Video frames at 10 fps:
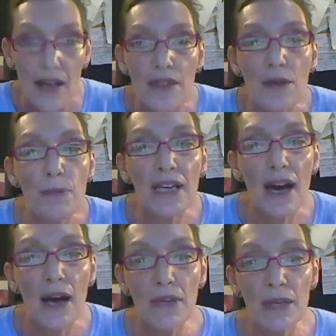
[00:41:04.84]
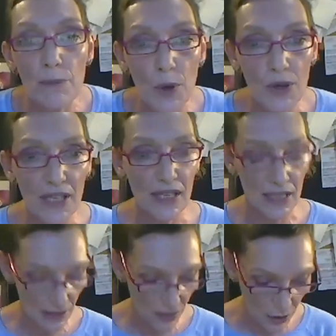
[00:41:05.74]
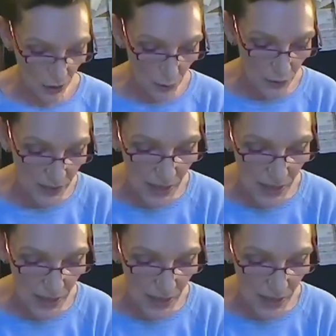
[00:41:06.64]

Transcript: The becoming body, to use